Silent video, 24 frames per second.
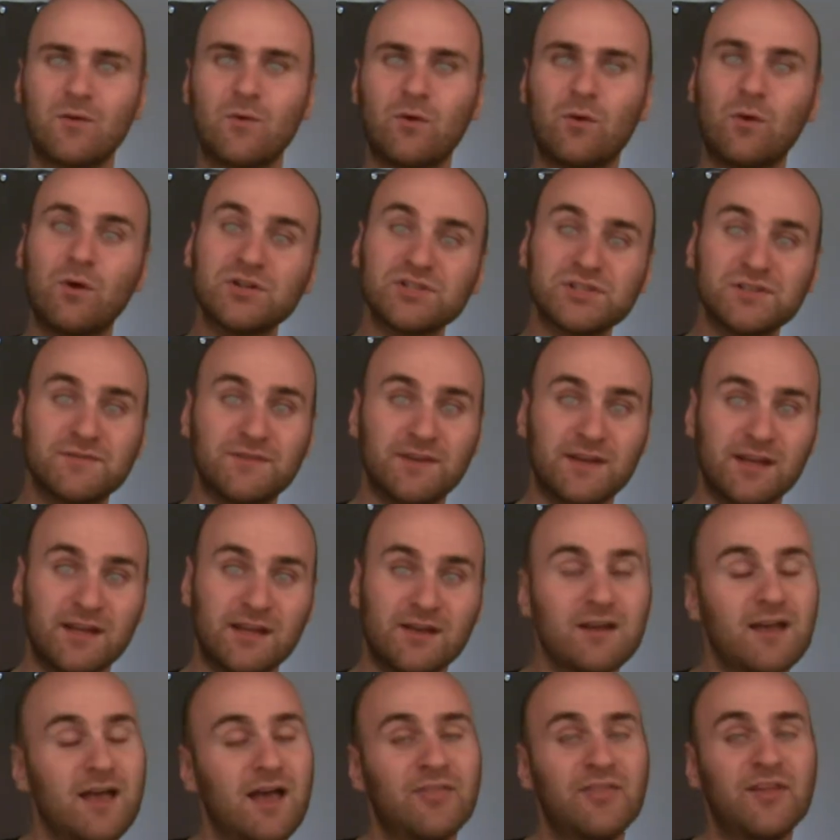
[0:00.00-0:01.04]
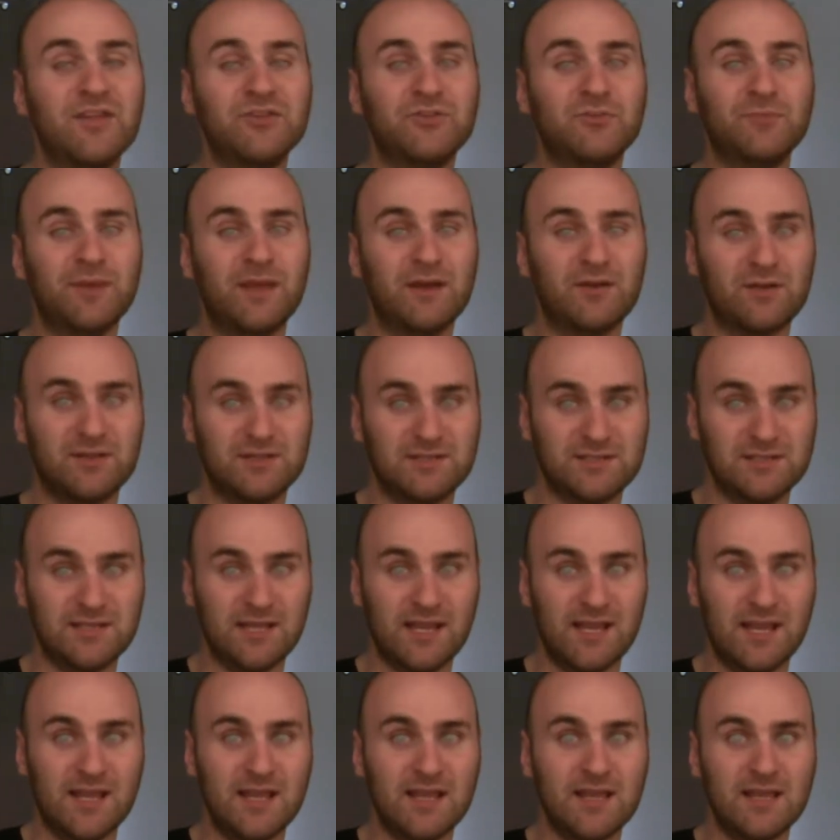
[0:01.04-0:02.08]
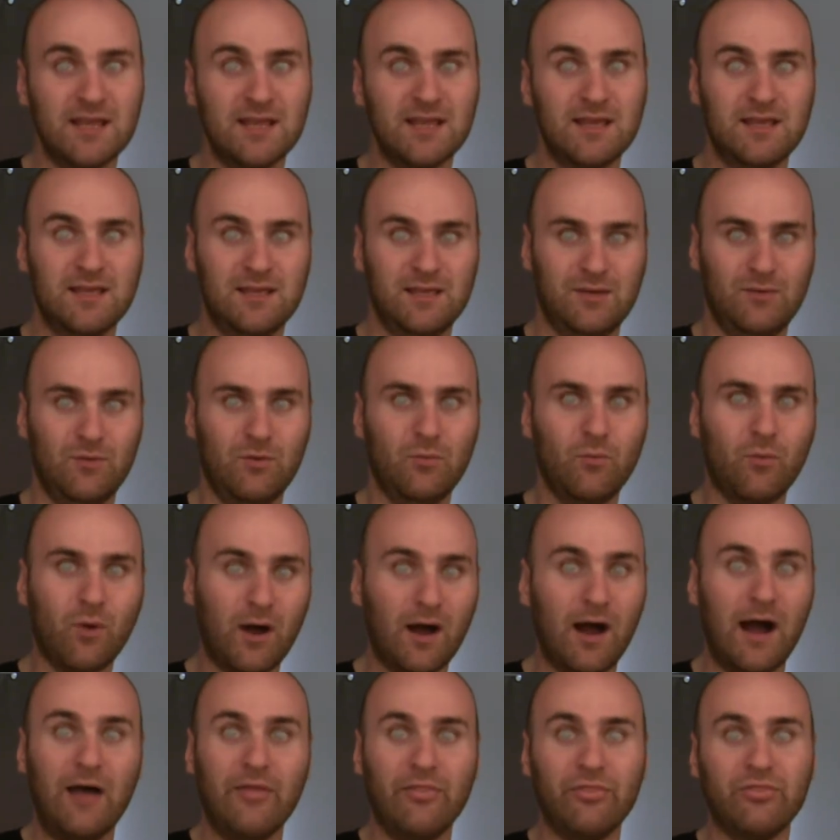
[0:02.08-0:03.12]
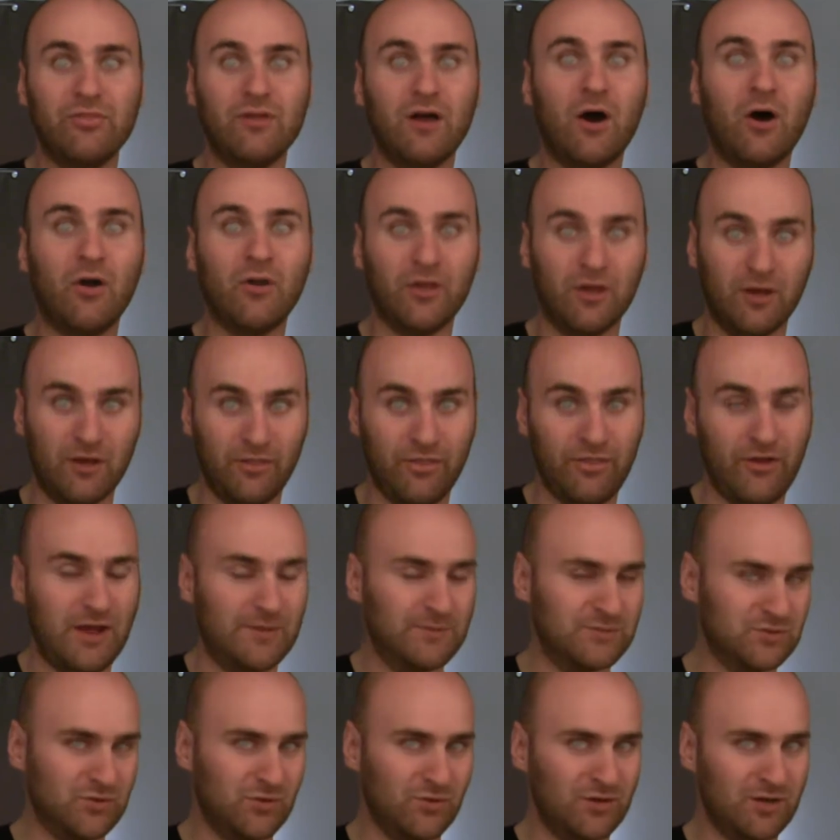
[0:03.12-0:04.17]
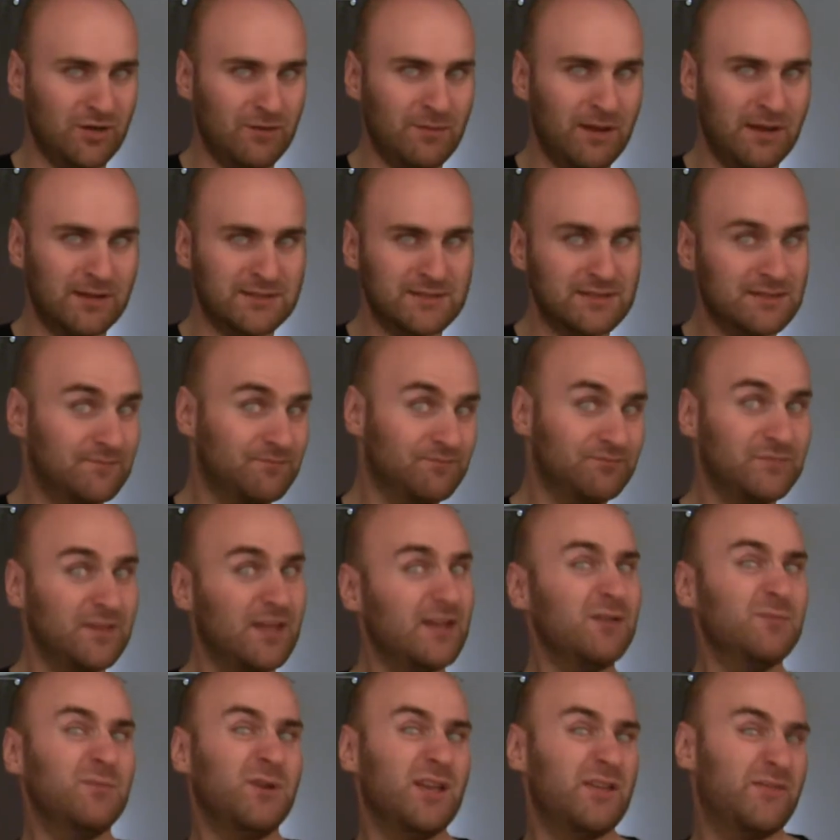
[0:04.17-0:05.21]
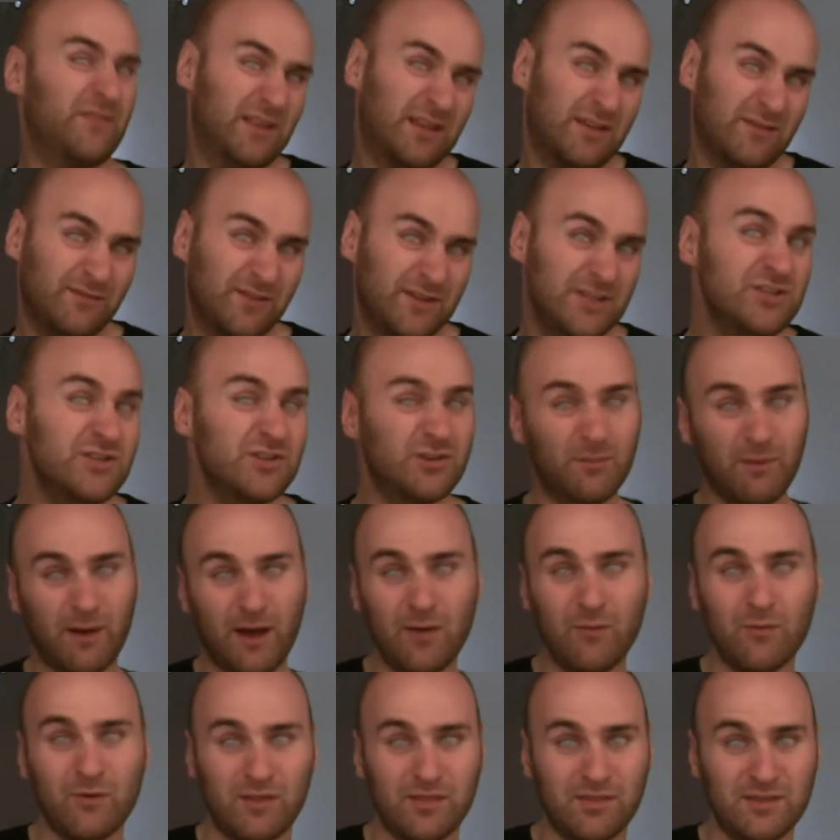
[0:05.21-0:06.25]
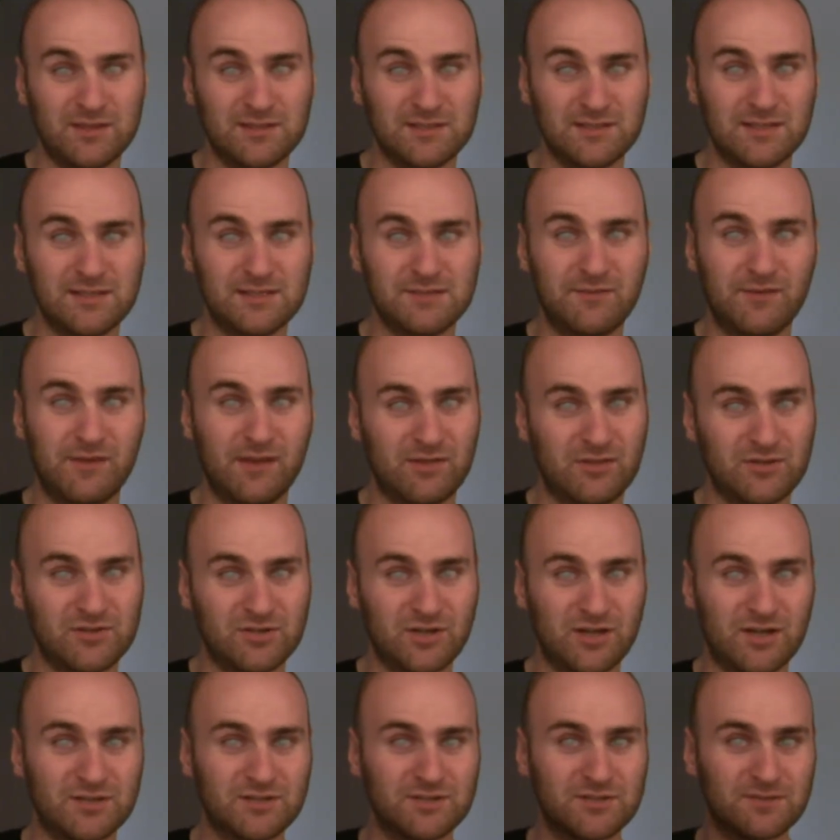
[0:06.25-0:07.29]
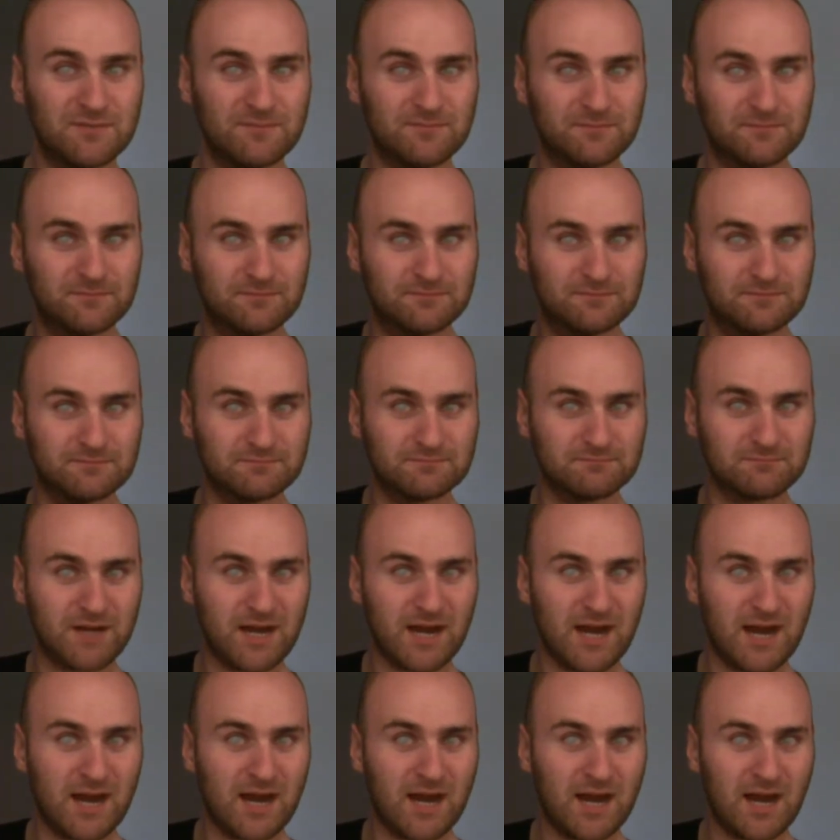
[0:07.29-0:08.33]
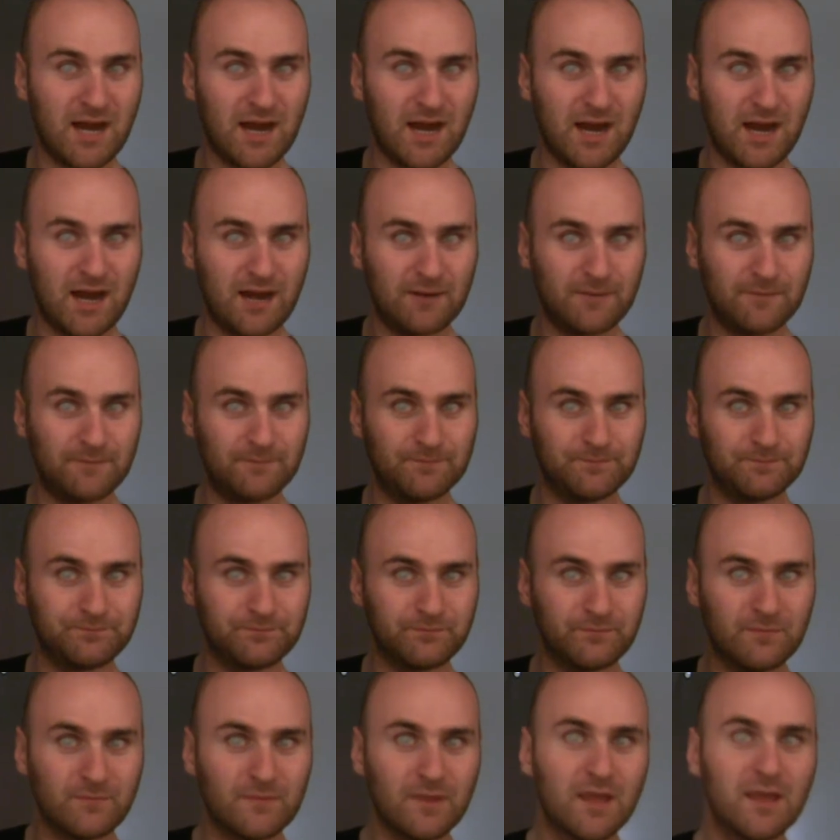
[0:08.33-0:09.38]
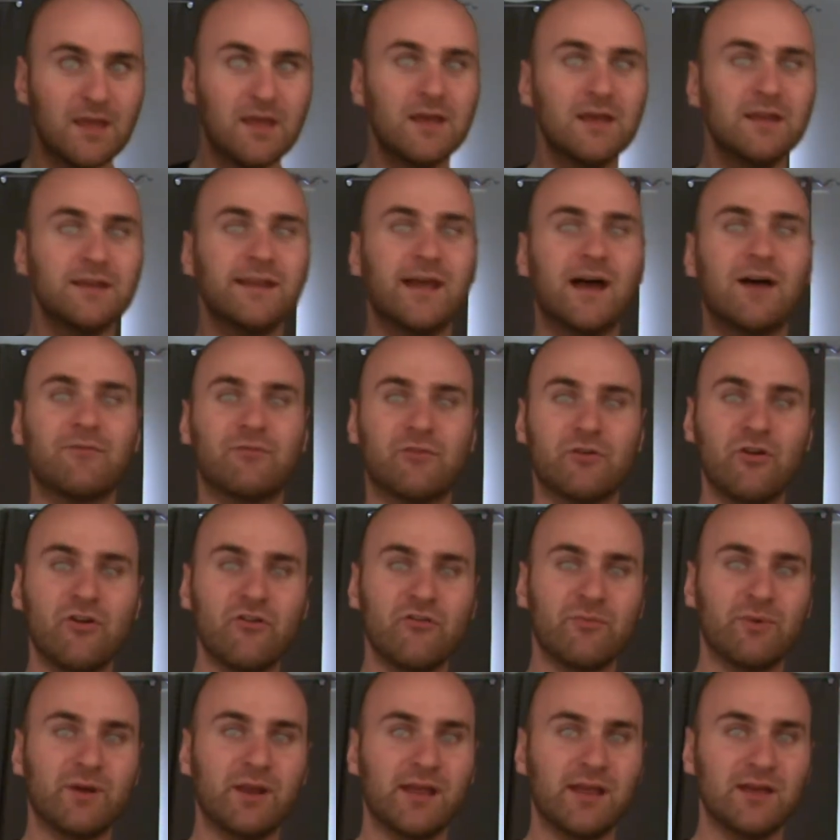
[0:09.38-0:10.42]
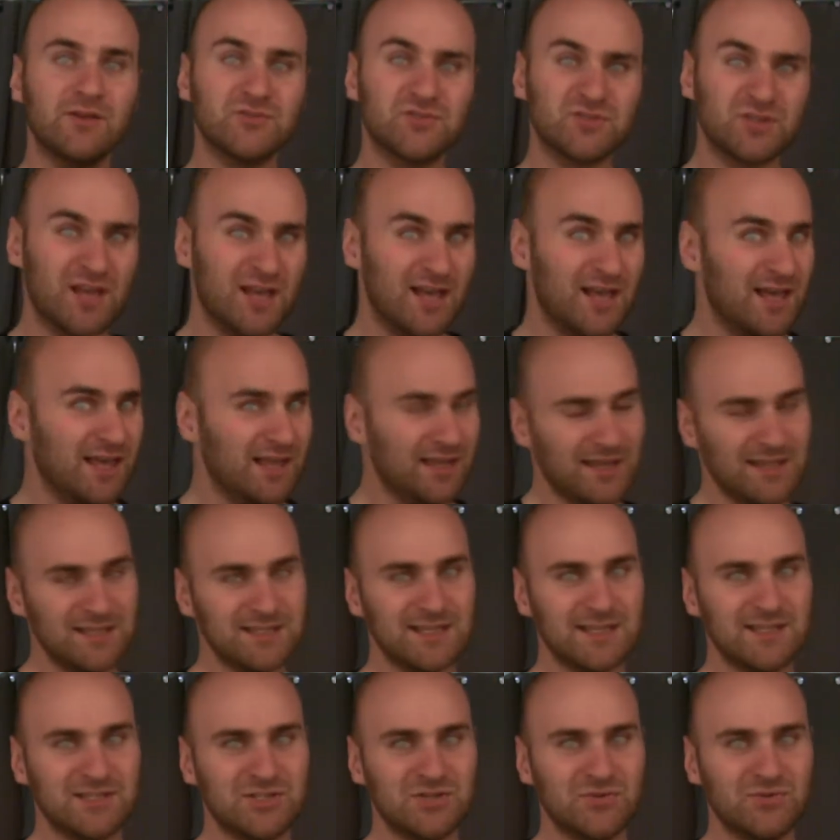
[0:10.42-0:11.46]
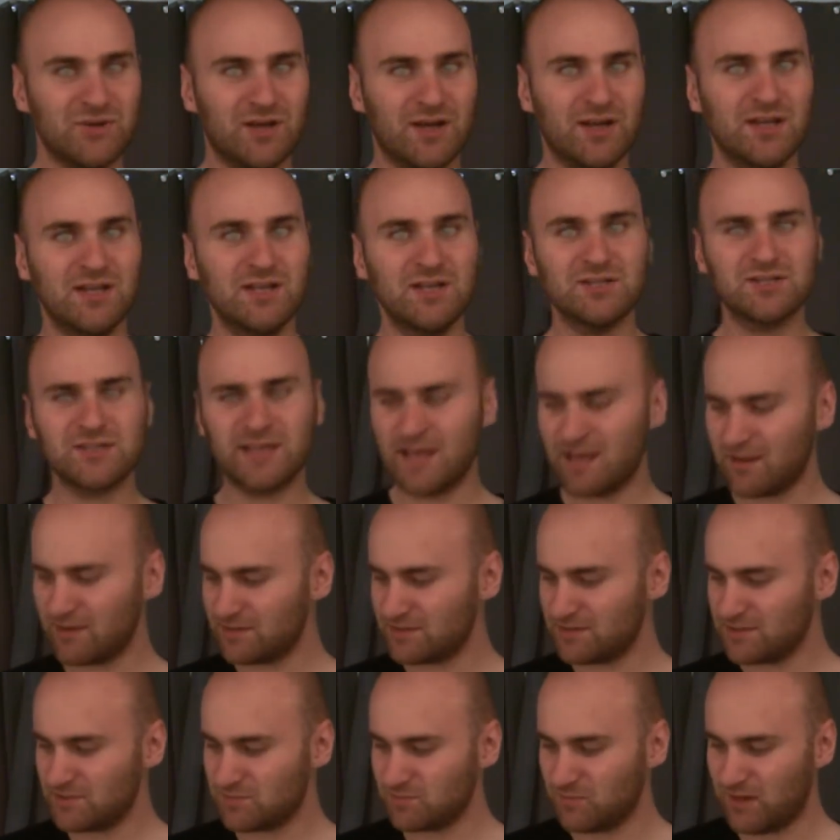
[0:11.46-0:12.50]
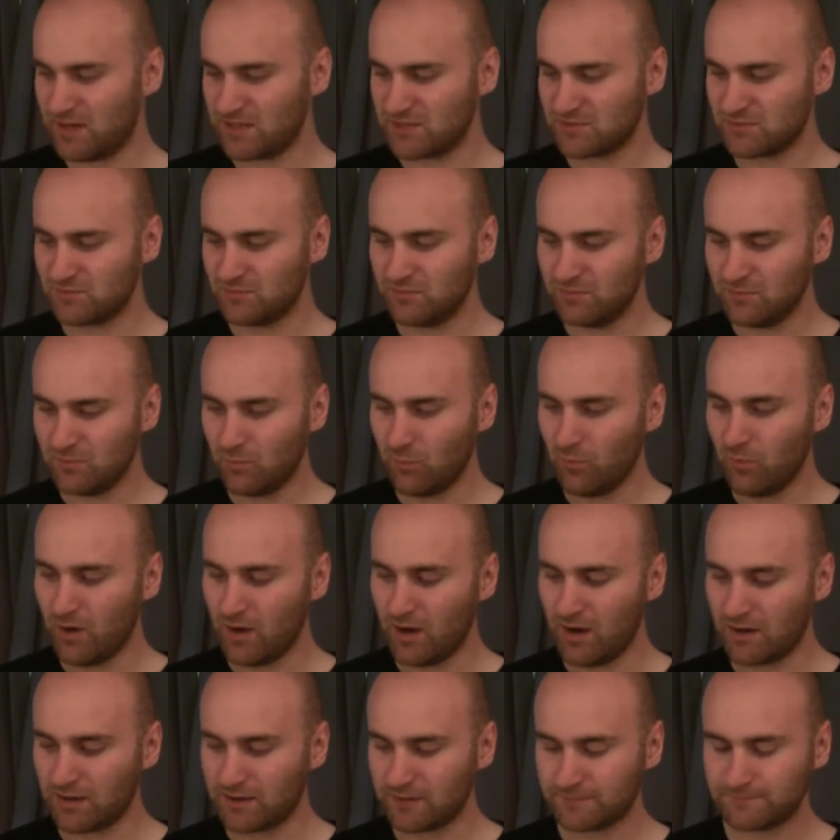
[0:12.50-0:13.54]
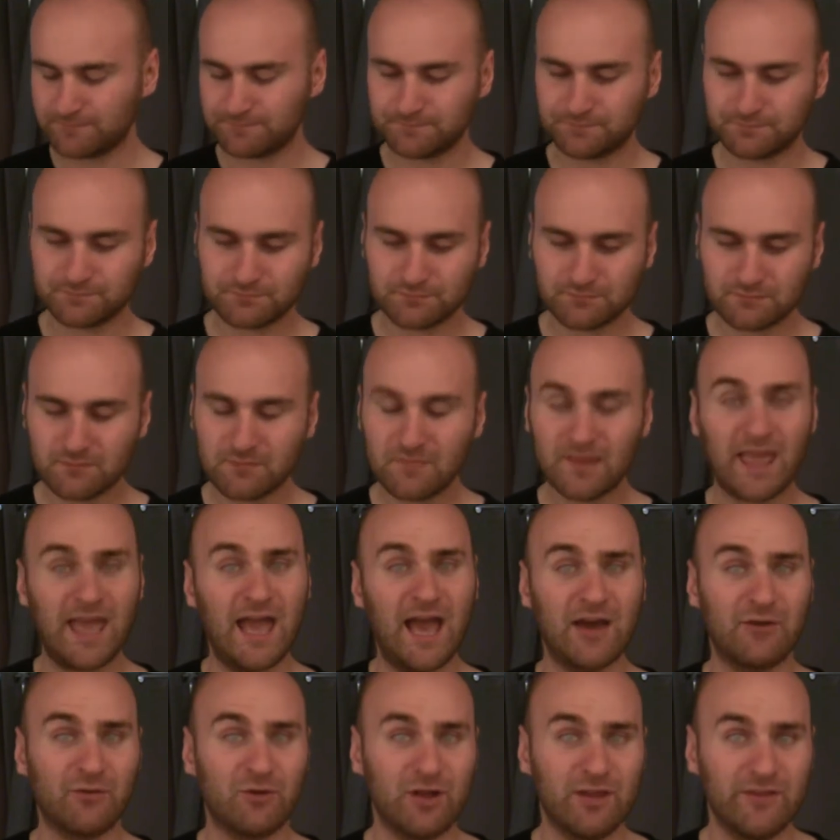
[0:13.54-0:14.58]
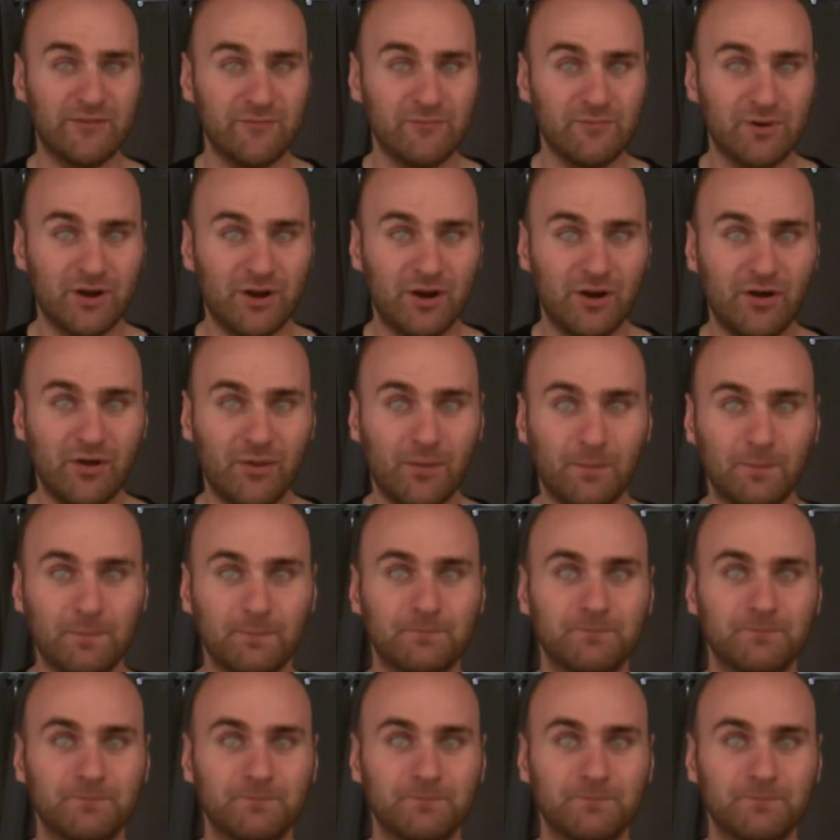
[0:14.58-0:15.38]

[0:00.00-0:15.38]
Watch the video, and then you'll be able to see what on earth I'm talking about. Then it might even convince you to buy one of these things if you get the chance. Now, for everybody else, let's get to it. So, how does this mask work? How do I even put it on?